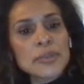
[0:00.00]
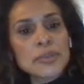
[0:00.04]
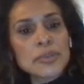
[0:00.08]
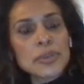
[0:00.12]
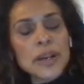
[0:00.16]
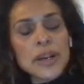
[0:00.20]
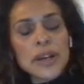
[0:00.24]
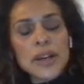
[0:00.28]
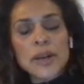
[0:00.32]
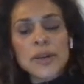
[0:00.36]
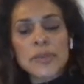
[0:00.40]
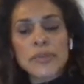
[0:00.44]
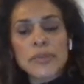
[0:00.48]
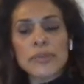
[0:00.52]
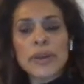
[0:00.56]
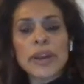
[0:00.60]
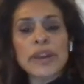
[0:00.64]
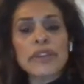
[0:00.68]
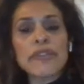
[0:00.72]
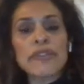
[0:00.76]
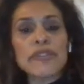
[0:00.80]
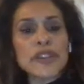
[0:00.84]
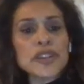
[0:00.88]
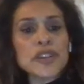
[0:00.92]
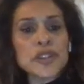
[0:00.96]

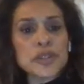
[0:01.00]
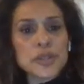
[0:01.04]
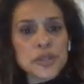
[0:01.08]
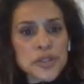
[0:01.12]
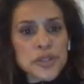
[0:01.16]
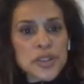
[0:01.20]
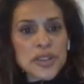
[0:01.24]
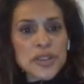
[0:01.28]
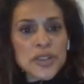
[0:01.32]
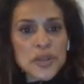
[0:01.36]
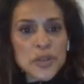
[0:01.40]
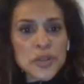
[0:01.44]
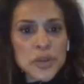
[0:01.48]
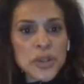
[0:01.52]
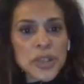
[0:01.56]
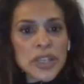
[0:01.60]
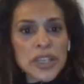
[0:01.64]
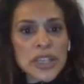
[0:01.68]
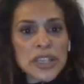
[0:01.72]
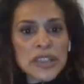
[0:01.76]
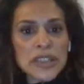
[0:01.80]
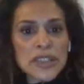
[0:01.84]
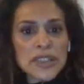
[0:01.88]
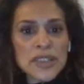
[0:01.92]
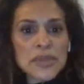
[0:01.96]
beneficial to the
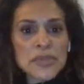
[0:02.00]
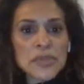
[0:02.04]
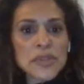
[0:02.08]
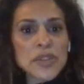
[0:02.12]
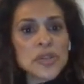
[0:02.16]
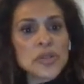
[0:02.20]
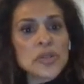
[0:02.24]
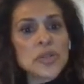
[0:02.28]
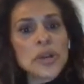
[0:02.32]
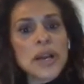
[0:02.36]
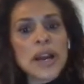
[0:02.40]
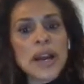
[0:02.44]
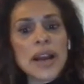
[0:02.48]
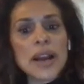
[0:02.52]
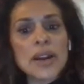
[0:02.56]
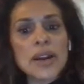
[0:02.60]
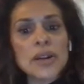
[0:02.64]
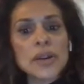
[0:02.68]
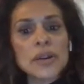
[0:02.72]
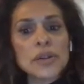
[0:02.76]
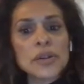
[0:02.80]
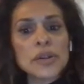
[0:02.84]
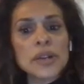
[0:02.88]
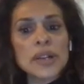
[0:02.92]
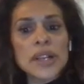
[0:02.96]
organism. So
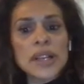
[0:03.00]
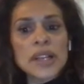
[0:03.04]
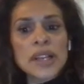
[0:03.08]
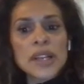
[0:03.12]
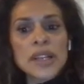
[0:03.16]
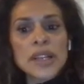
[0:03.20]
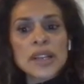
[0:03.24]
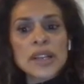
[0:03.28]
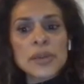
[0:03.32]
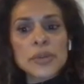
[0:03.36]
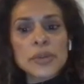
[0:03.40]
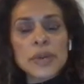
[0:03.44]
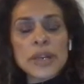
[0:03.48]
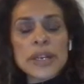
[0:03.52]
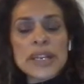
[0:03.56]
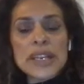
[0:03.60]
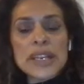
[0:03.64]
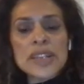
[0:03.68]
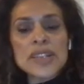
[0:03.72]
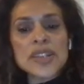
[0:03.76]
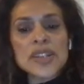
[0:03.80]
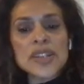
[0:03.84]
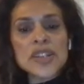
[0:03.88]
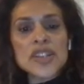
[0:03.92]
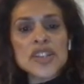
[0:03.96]
how we
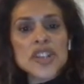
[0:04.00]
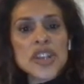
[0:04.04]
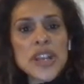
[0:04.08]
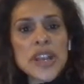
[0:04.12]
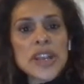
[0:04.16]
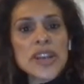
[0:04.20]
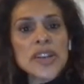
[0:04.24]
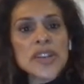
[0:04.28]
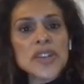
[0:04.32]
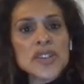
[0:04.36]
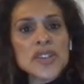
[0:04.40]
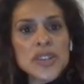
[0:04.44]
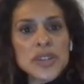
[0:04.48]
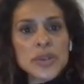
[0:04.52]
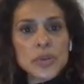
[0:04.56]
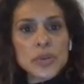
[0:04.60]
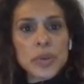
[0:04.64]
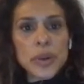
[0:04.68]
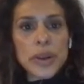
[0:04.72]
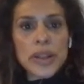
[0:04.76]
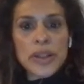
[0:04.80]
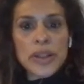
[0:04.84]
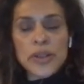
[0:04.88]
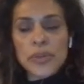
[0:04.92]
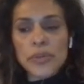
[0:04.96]
need to change the
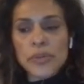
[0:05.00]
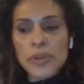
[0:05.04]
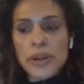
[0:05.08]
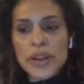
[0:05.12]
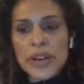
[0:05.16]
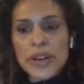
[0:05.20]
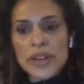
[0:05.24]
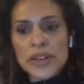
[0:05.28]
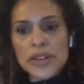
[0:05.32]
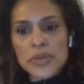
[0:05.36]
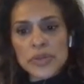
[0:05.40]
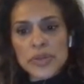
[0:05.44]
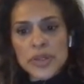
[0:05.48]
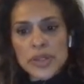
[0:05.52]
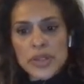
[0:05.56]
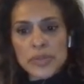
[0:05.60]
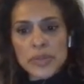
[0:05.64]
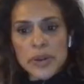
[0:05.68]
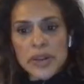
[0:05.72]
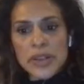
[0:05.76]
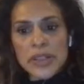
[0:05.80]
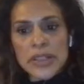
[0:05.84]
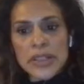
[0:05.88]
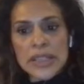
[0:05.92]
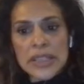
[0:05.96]
way the brain is
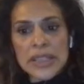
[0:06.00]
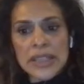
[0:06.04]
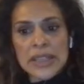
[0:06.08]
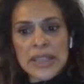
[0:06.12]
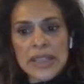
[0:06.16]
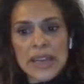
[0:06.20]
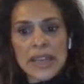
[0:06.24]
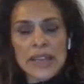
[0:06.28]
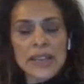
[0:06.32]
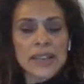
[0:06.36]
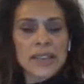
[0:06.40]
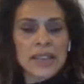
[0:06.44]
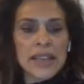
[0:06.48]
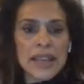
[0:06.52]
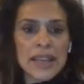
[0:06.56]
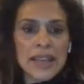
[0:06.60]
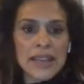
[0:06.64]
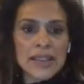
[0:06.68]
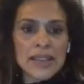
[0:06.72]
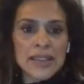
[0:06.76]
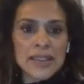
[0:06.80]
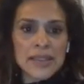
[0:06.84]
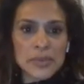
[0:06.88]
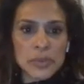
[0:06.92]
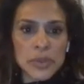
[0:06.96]
responding in that
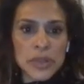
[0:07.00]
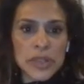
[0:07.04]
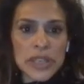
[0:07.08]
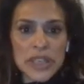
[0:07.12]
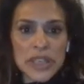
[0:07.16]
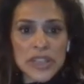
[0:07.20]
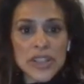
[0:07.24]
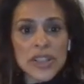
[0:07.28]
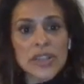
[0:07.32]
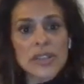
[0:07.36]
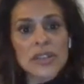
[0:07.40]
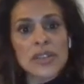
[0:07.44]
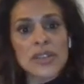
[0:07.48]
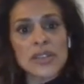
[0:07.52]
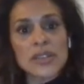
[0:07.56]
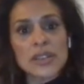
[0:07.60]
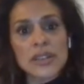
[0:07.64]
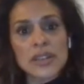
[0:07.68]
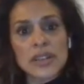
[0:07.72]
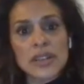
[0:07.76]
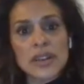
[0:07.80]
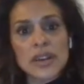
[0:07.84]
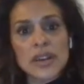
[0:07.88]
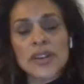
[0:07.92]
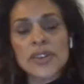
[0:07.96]
case. We need to
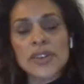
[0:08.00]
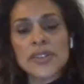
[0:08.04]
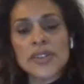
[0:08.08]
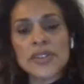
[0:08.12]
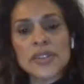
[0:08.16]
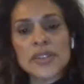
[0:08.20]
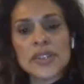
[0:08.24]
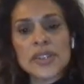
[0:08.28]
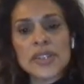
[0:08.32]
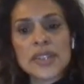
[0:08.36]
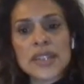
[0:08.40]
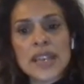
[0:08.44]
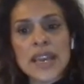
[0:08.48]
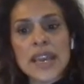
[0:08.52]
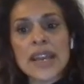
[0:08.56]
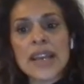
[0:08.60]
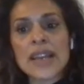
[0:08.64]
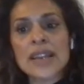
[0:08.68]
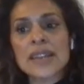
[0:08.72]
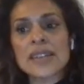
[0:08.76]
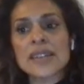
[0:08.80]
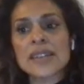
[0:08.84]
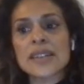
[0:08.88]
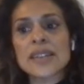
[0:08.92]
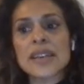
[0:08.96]

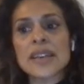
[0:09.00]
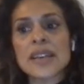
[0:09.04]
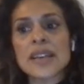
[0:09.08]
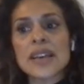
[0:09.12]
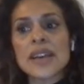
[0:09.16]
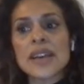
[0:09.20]
understand